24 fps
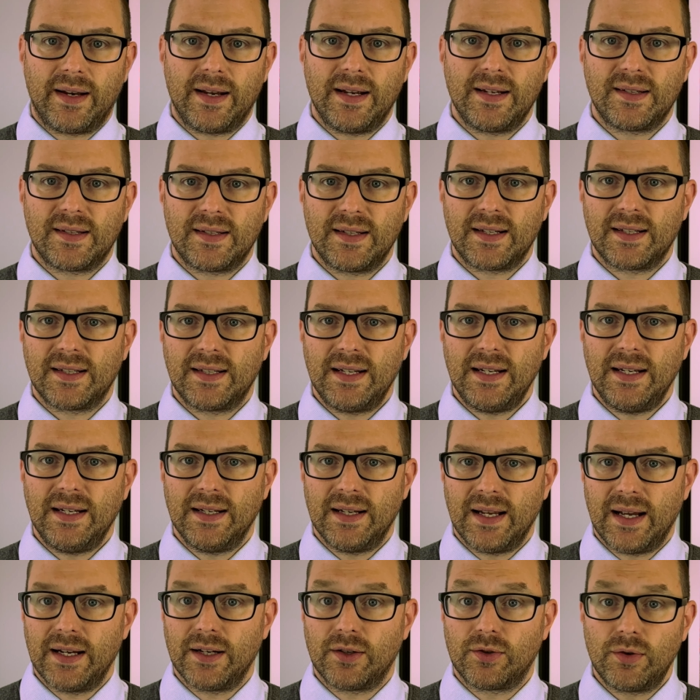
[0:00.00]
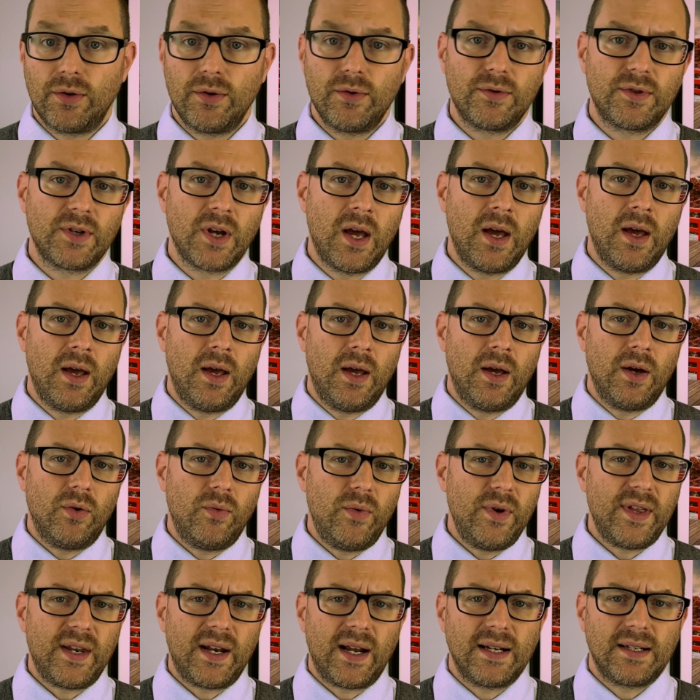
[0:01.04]
a sixteen day cruise
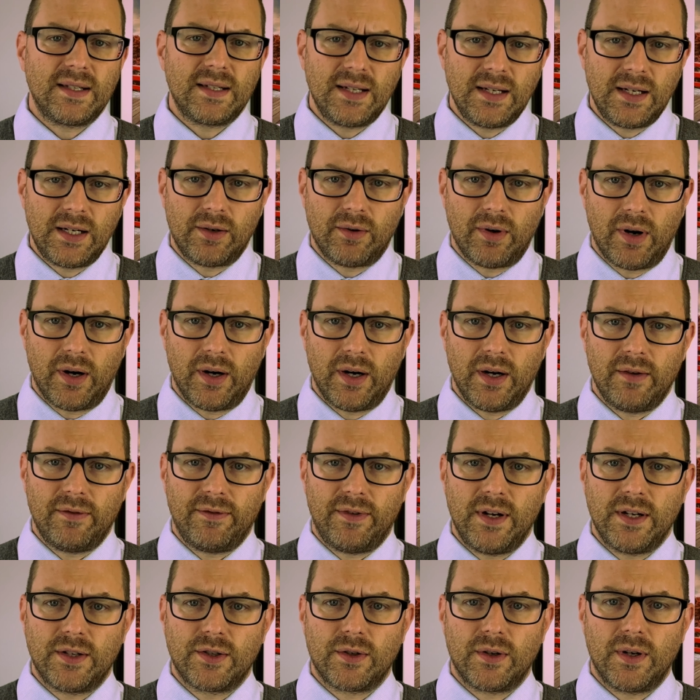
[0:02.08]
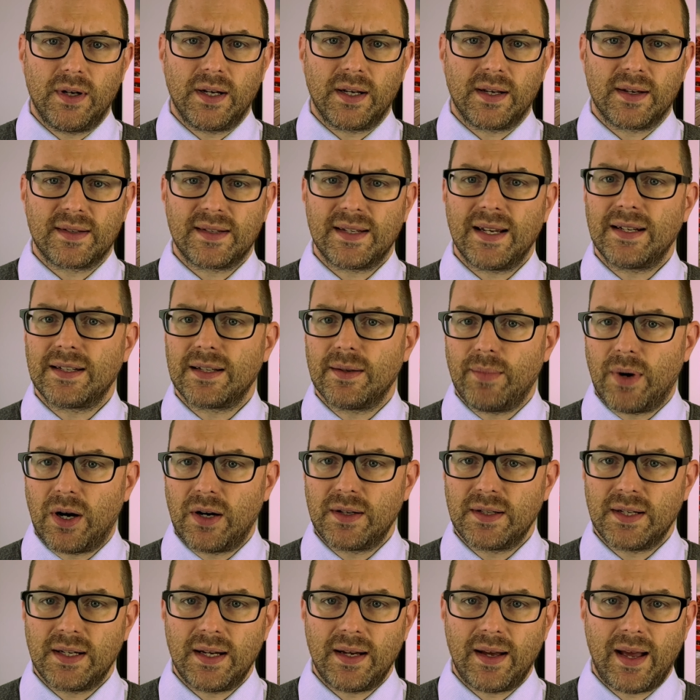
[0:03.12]
with an itinerary featuring Santa
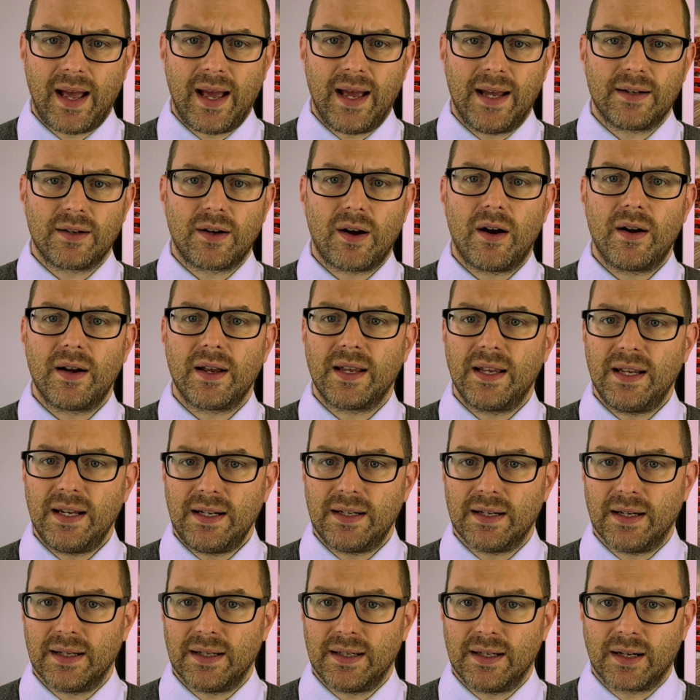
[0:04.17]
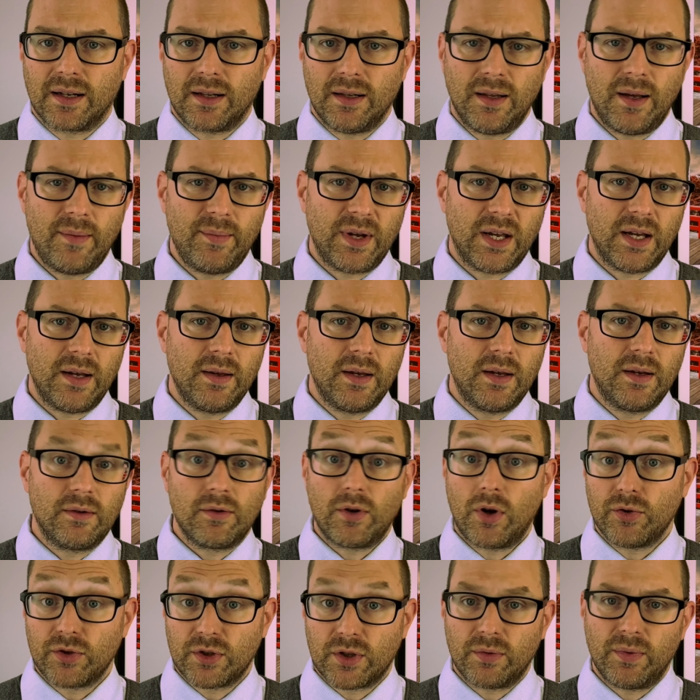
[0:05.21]
Marta and Cartagena in Colombia,
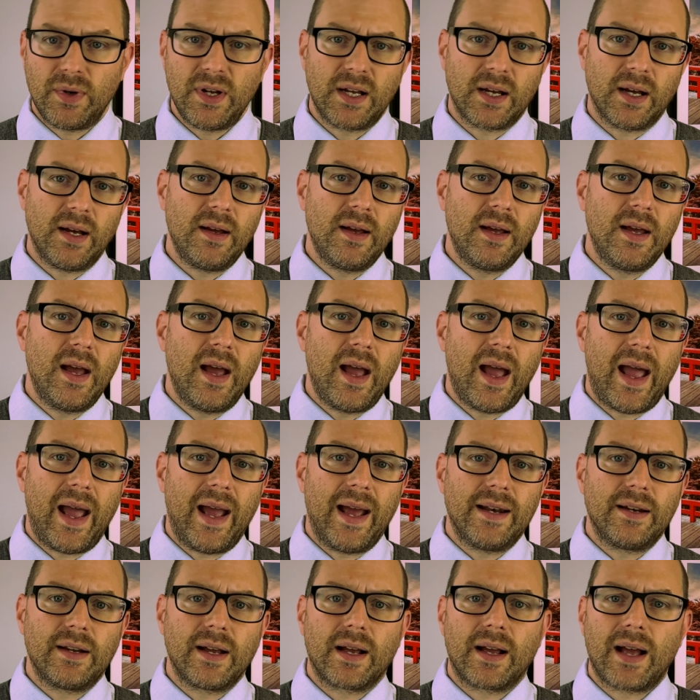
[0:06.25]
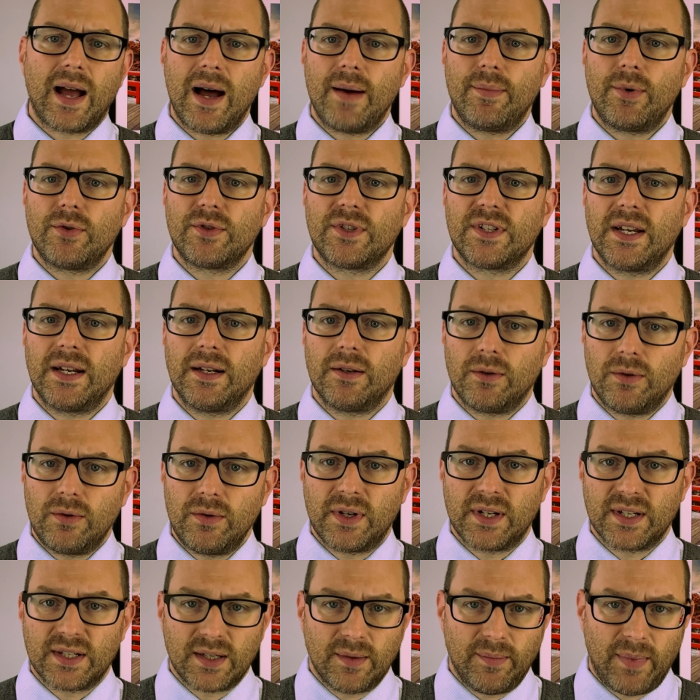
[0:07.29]
Costa Rica, and Cabo Saint
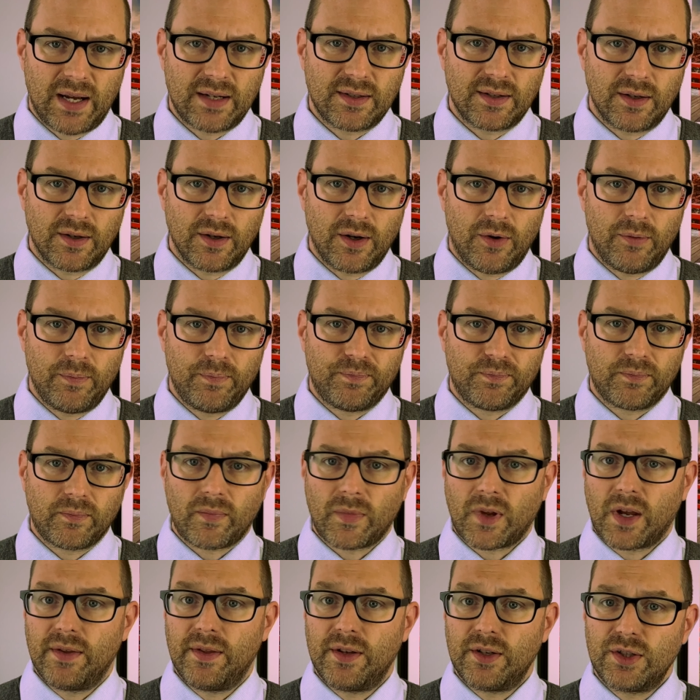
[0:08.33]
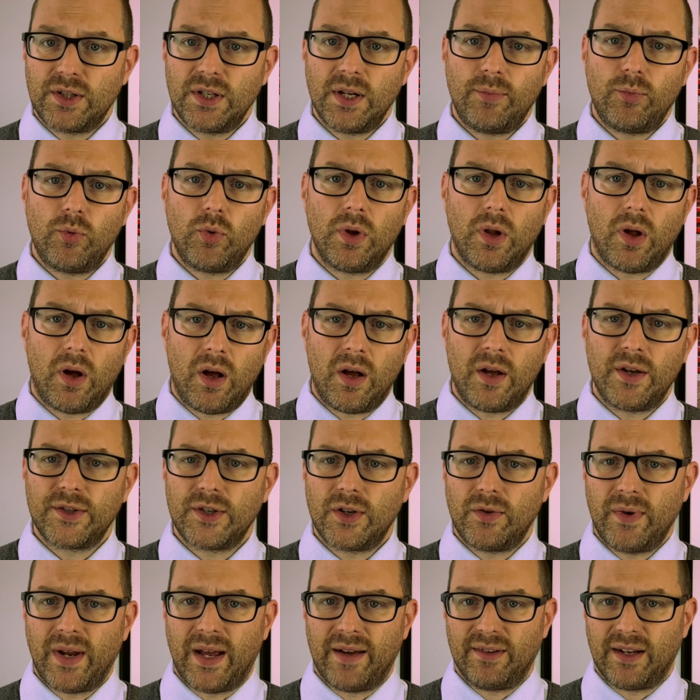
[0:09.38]
Lucas in Mexico. The ship will
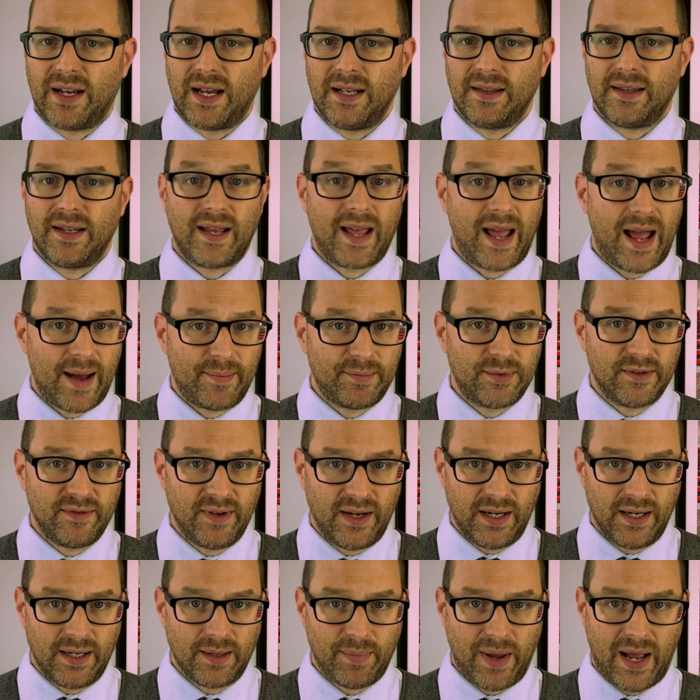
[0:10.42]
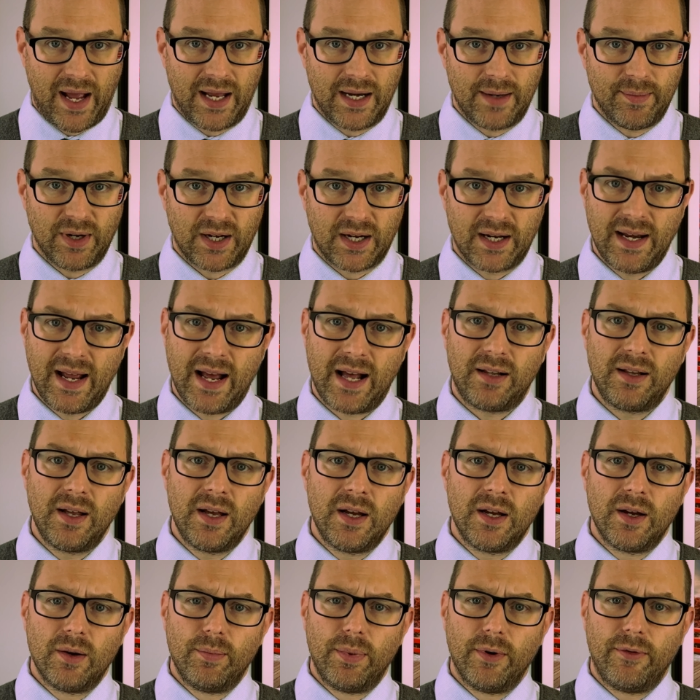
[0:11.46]
also navigate the captivating Panama Canal
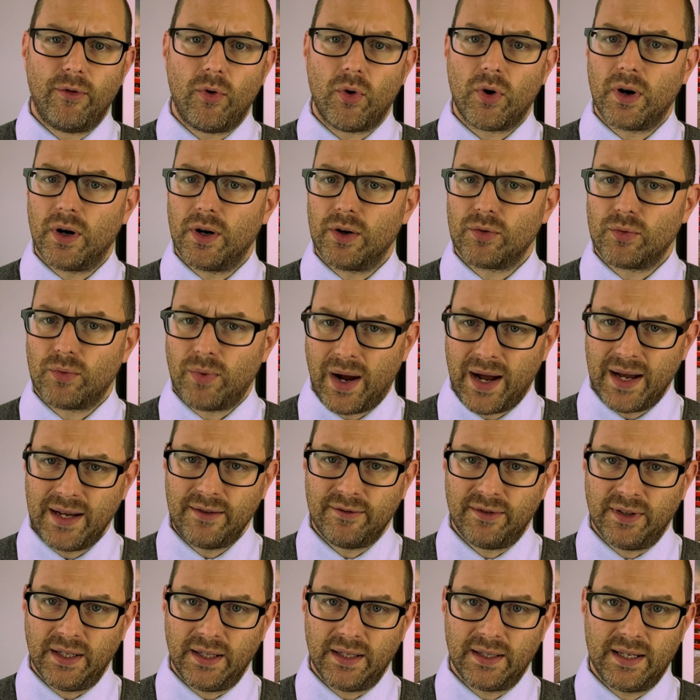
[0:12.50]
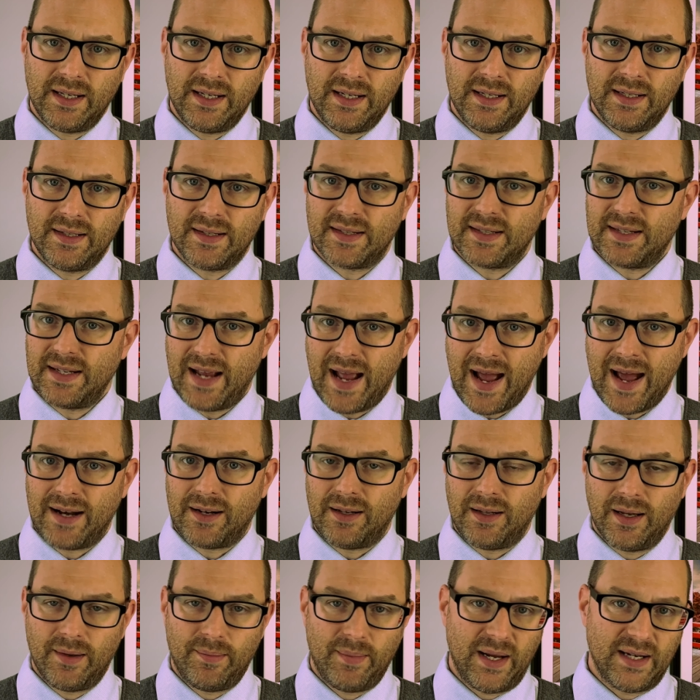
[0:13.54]
before arriving in
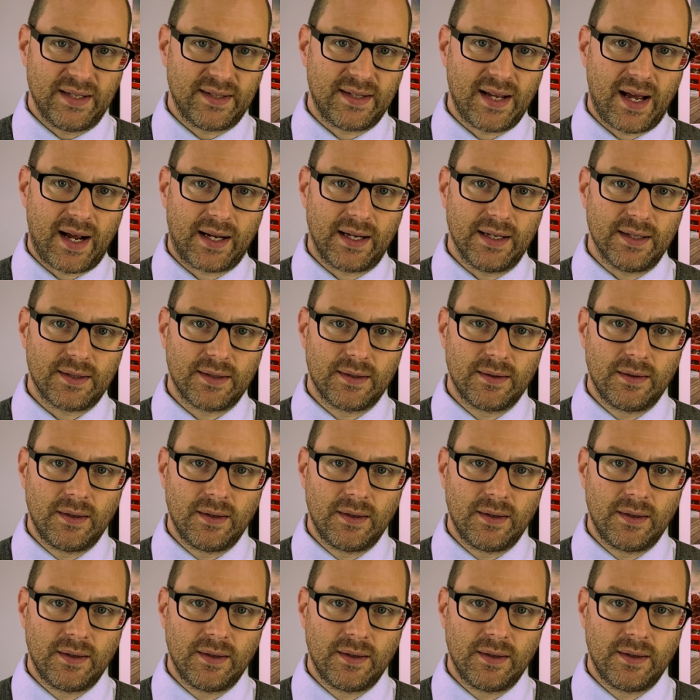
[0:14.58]
Seattle on May second.